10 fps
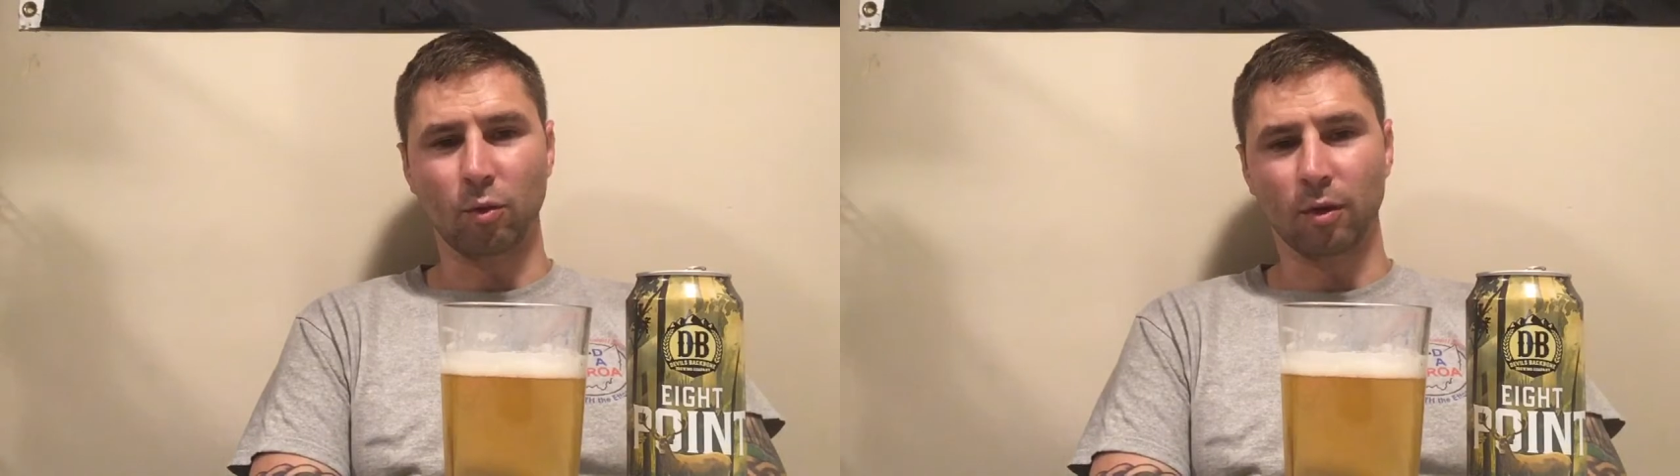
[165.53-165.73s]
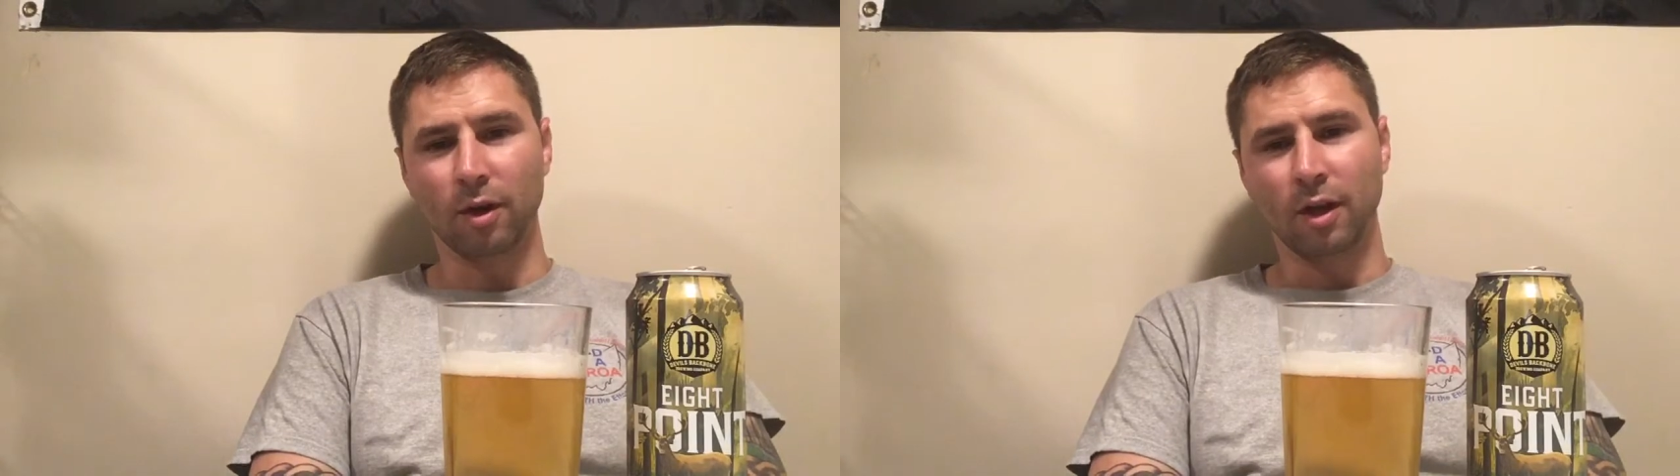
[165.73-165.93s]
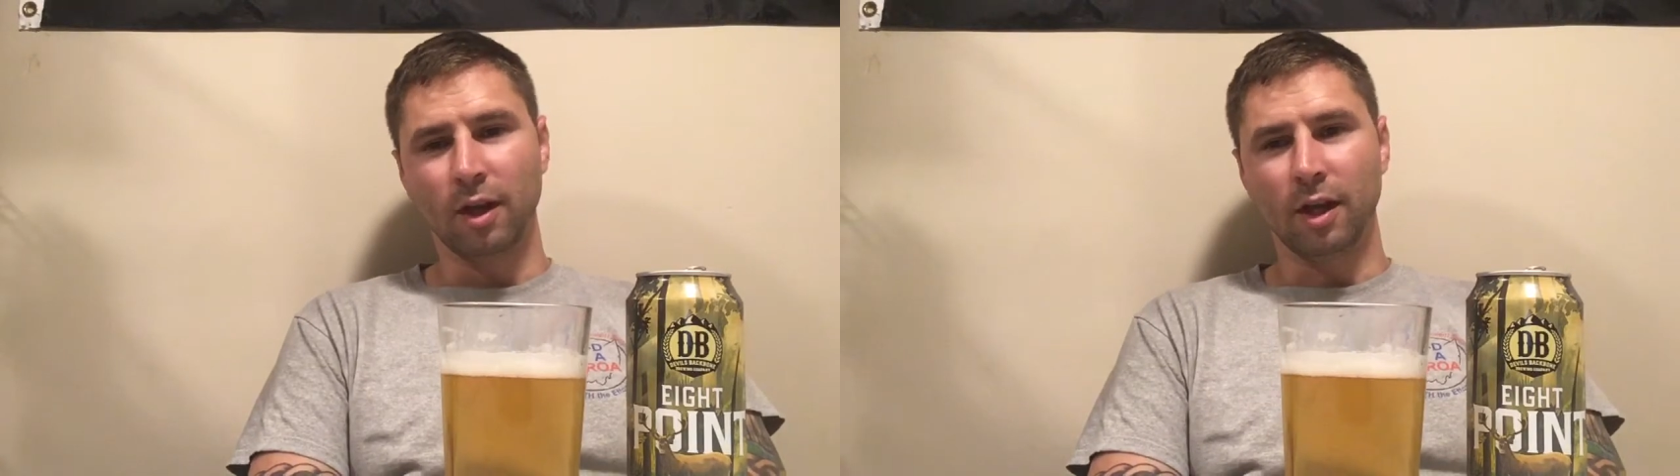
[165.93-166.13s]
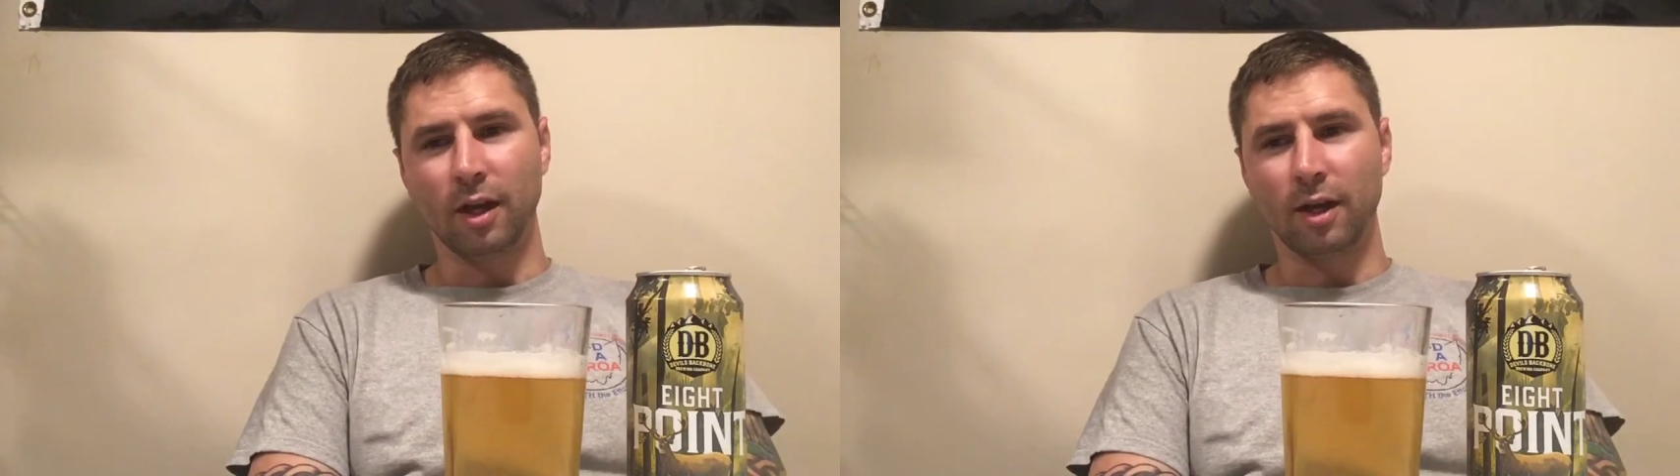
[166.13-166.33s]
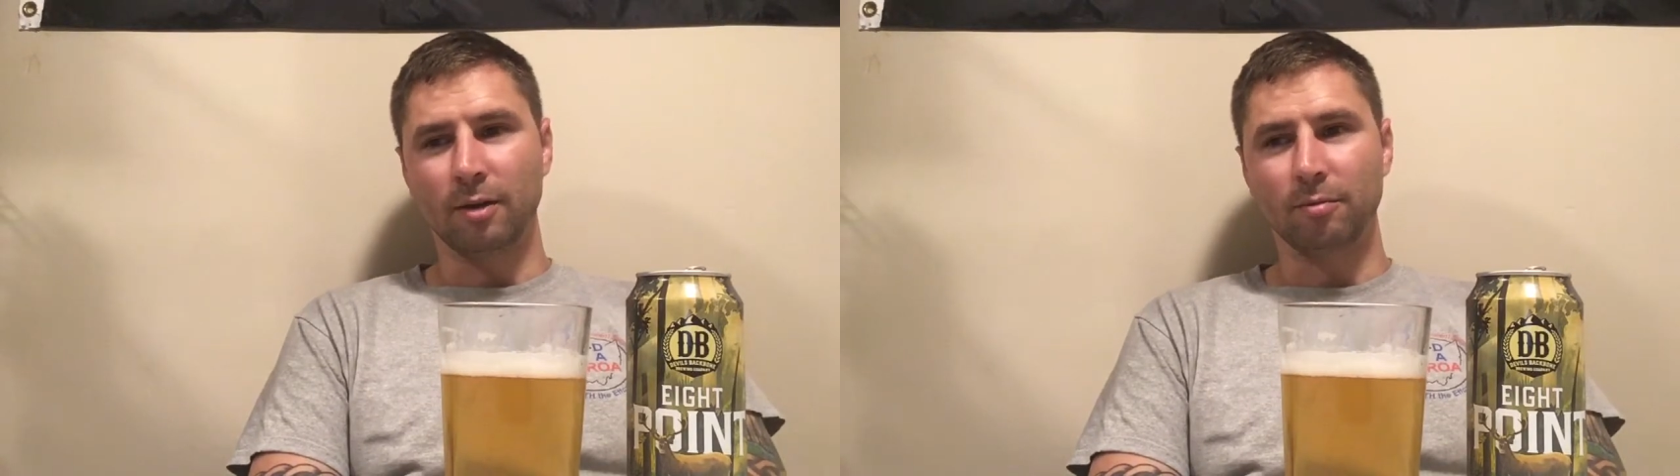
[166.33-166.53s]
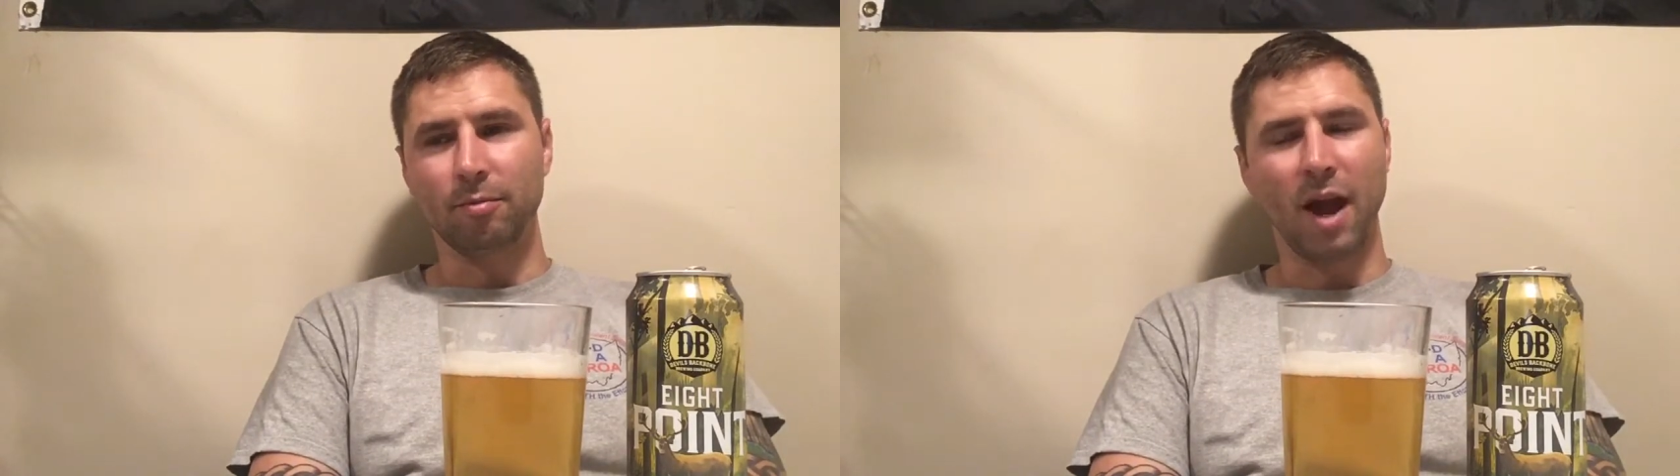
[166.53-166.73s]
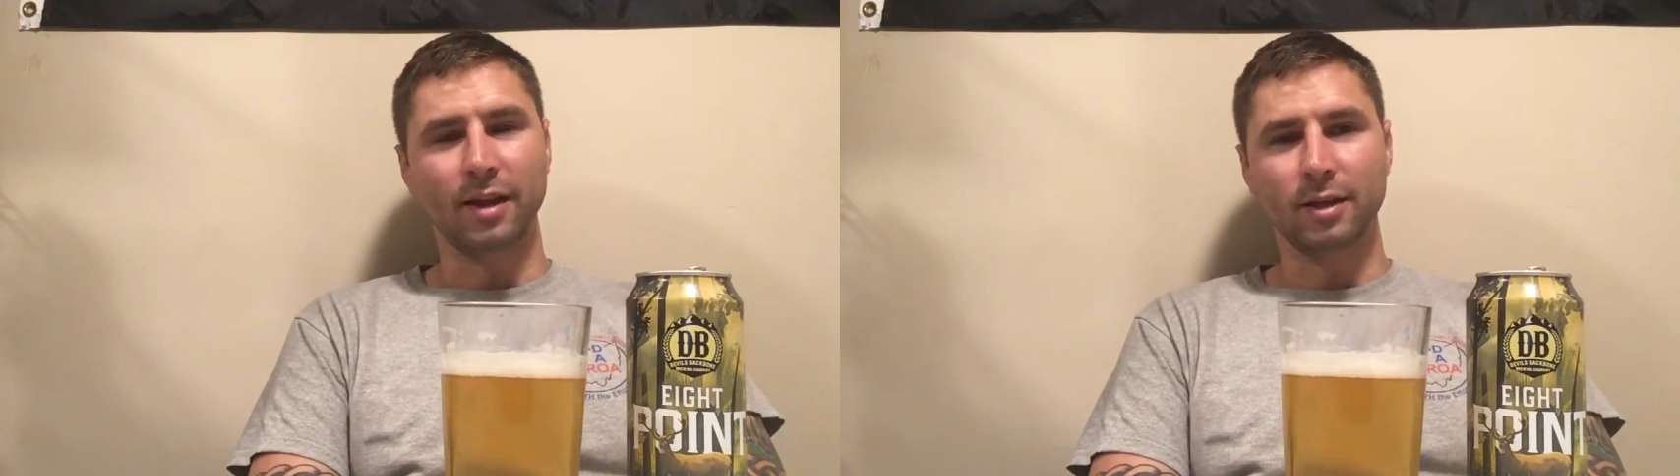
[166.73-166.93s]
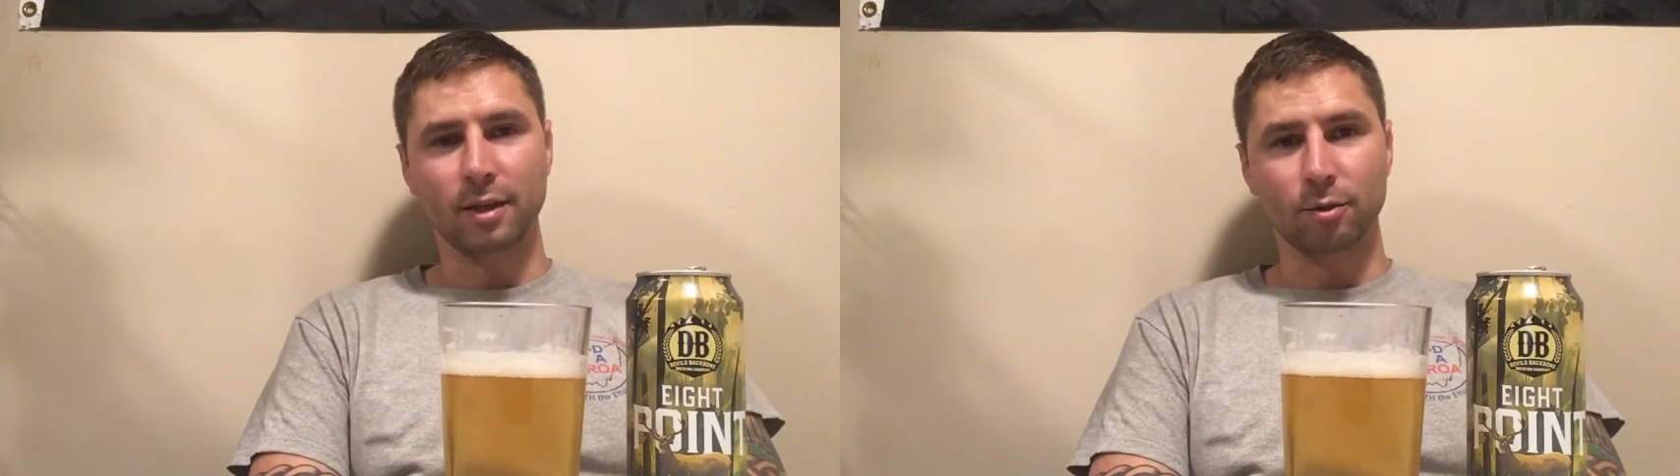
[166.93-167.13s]
or um,
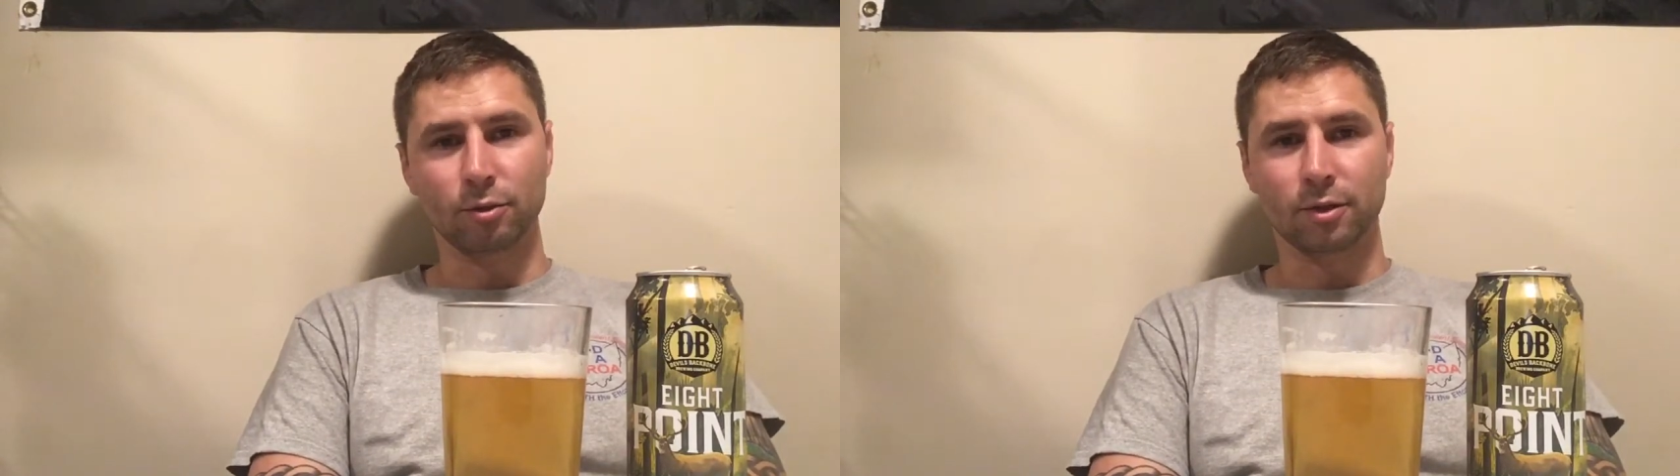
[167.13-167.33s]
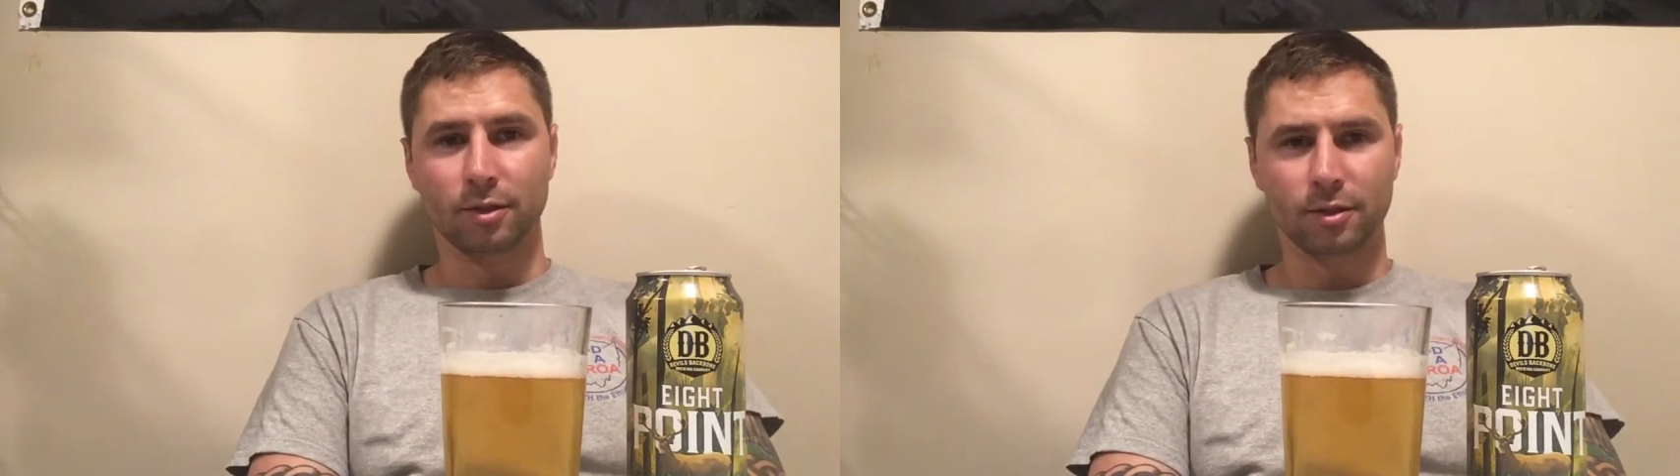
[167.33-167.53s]
pine needles,